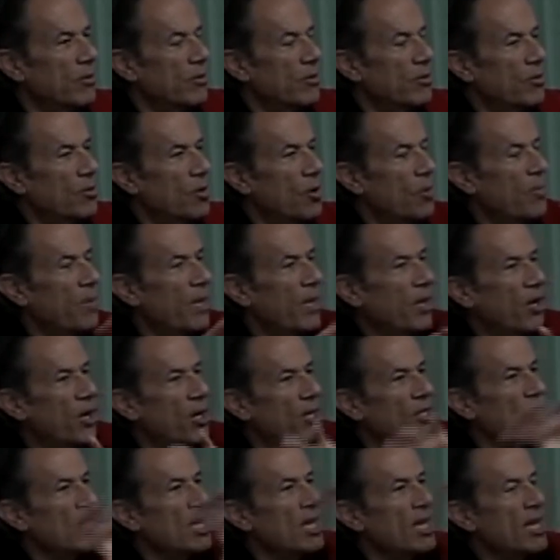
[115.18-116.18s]
You know,
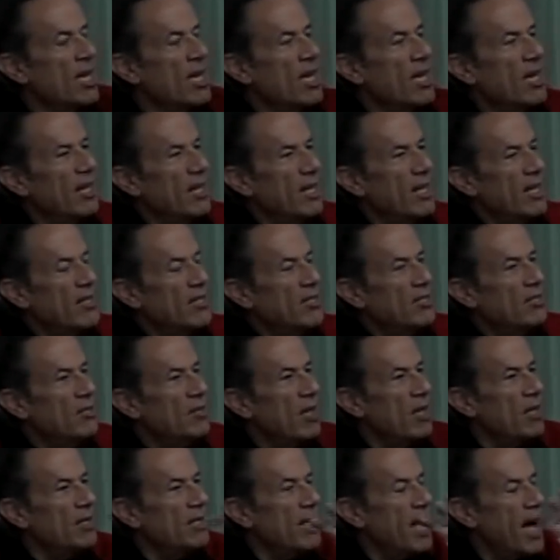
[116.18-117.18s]
because it
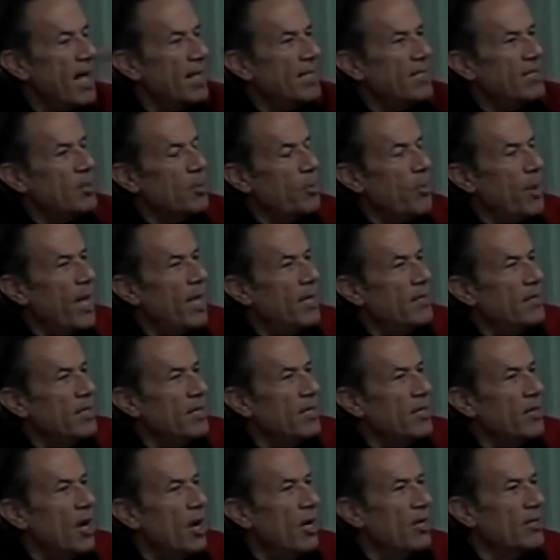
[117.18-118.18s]
is not
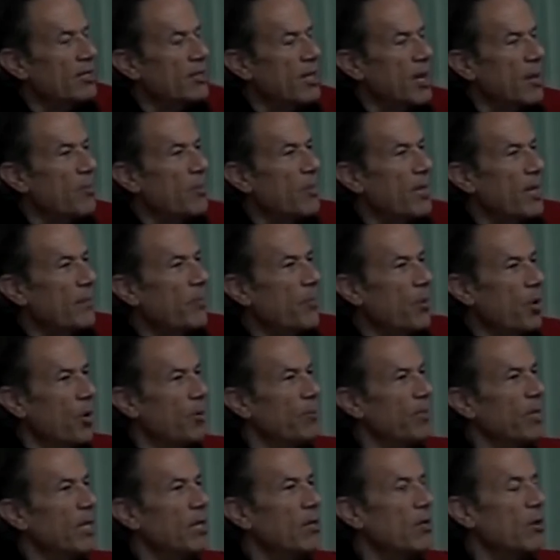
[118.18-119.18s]
dependent on something
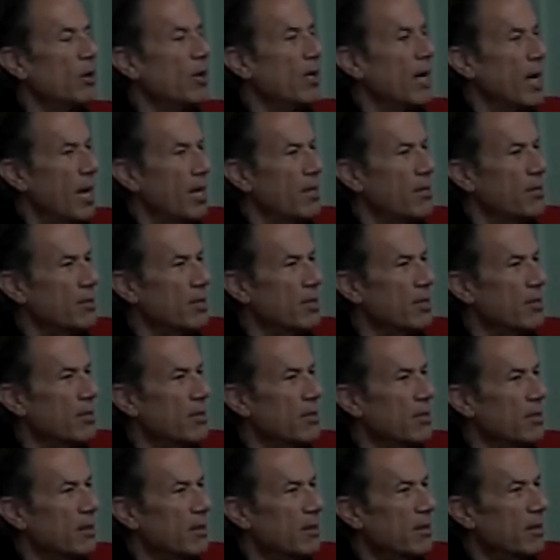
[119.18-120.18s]
permanent or constant.
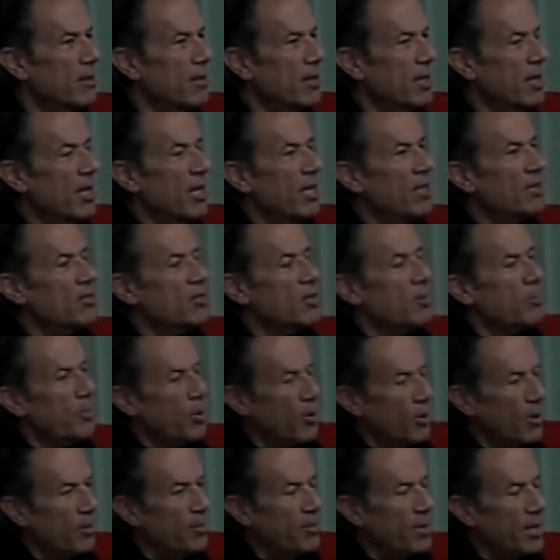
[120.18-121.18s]
It's
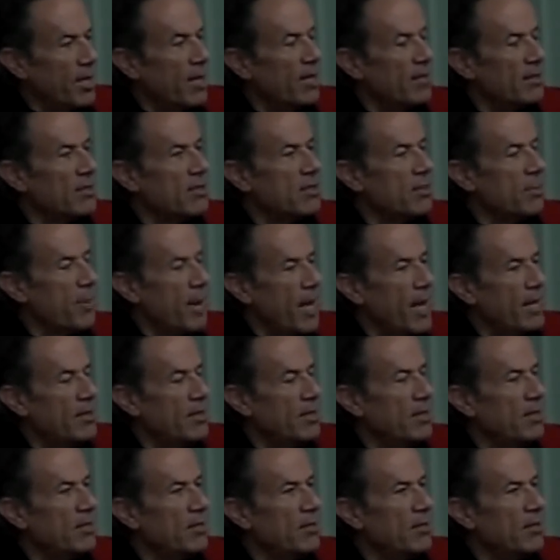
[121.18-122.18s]

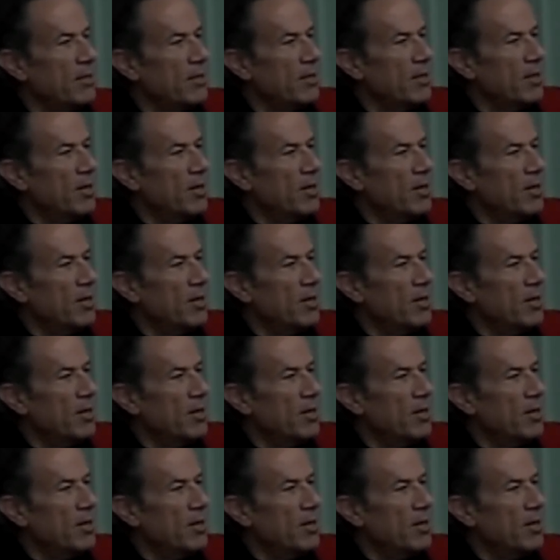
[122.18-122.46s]
dependent